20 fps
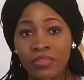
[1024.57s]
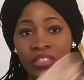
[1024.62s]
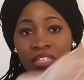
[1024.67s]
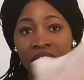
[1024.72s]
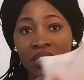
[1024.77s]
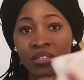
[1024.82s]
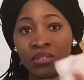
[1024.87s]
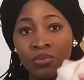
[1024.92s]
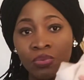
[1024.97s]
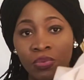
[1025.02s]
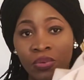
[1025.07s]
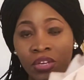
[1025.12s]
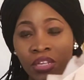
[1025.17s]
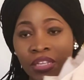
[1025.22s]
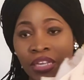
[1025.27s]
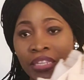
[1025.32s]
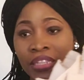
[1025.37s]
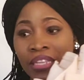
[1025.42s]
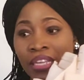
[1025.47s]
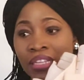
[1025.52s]
This
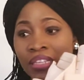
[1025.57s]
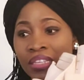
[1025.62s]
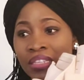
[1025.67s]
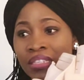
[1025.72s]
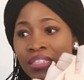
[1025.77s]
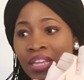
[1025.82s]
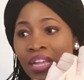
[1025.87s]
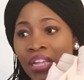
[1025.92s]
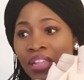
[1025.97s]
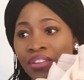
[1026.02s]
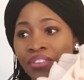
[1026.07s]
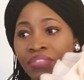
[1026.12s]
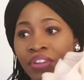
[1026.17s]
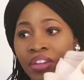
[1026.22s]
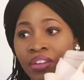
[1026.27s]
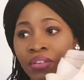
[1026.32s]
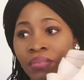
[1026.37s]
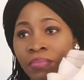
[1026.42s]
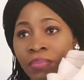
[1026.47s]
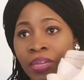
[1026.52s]
one, I think the seller
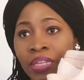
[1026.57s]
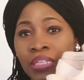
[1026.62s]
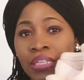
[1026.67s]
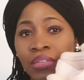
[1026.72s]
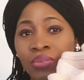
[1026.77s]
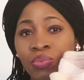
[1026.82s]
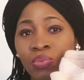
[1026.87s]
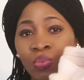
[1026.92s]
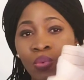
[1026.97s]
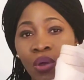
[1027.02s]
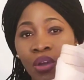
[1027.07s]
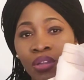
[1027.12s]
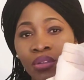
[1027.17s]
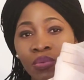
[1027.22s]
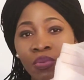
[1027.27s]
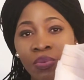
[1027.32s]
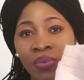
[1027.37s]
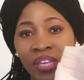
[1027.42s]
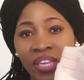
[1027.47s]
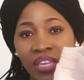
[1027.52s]
recommended
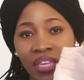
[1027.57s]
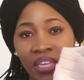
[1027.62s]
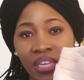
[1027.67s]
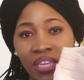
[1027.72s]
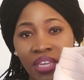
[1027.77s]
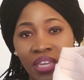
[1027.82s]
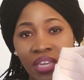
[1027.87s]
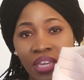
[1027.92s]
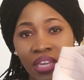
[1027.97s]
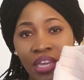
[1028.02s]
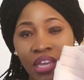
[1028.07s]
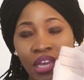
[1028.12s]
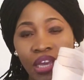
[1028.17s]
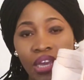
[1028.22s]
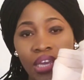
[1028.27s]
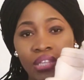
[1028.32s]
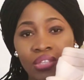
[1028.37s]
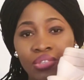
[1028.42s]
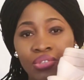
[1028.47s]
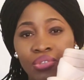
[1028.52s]
1 week
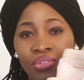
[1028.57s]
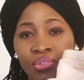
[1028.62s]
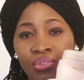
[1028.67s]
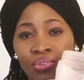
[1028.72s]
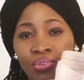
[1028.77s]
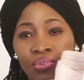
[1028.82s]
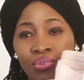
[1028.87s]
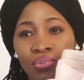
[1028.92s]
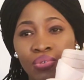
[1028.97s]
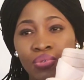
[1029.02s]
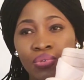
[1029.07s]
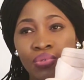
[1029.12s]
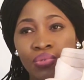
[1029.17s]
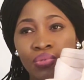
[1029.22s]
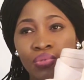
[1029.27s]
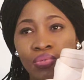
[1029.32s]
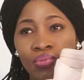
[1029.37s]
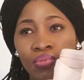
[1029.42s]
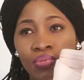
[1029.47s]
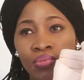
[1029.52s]
to like
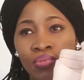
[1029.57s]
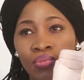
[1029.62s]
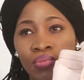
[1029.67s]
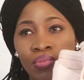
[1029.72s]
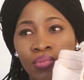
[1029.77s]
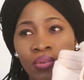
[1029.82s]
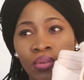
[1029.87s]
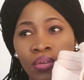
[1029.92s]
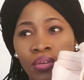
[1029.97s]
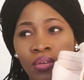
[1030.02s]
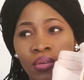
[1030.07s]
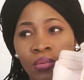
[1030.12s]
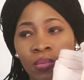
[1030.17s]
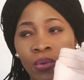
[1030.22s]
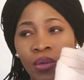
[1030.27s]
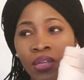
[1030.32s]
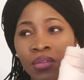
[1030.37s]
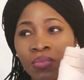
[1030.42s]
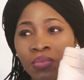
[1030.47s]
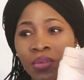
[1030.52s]

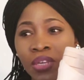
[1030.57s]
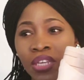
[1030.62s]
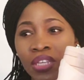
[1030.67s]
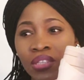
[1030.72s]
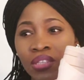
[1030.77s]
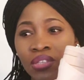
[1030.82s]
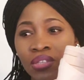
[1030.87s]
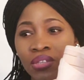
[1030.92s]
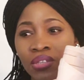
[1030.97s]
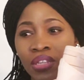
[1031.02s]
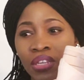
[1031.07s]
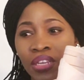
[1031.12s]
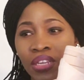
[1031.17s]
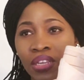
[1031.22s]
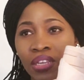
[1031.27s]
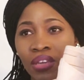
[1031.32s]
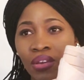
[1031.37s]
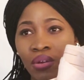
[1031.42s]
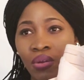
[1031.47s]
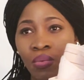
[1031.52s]
1
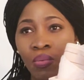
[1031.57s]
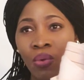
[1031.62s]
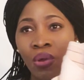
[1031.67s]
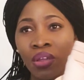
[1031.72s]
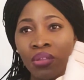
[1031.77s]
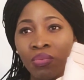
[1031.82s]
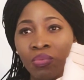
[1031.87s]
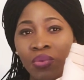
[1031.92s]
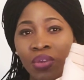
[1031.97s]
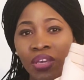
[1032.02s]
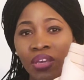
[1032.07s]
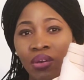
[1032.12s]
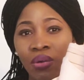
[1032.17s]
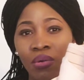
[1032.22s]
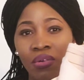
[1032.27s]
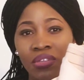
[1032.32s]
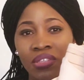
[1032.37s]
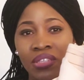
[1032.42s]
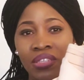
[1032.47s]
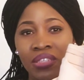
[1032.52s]
week
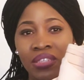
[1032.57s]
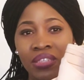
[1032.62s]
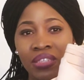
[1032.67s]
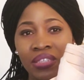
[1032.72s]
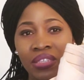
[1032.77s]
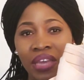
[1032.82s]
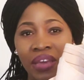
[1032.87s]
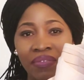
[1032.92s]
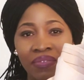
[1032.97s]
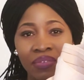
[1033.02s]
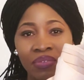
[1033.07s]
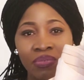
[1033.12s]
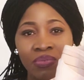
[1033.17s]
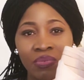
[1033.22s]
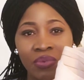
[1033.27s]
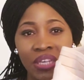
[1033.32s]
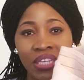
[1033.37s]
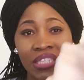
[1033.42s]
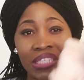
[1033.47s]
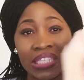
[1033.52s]
or
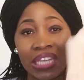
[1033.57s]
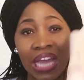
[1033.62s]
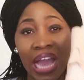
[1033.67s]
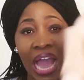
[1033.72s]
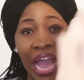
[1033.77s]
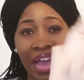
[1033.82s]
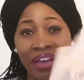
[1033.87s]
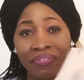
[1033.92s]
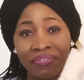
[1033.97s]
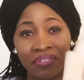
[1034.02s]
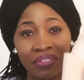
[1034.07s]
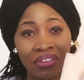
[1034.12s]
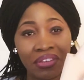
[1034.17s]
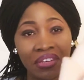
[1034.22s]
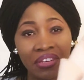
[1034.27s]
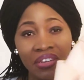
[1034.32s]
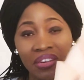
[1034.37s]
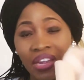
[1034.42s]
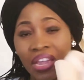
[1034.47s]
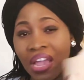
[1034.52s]
7 weeks
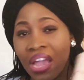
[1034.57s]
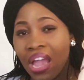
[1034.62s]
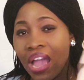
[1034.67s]
after.